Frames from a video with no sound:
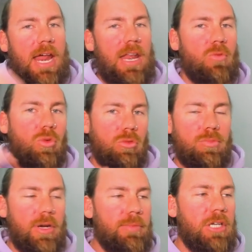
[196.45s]
and then we'll
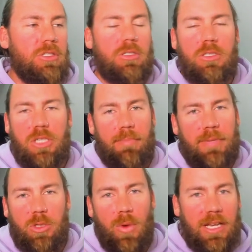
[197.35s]
pretty much jump
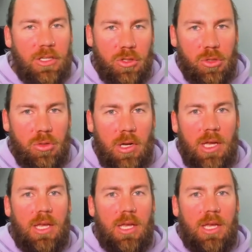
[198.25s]
between the two.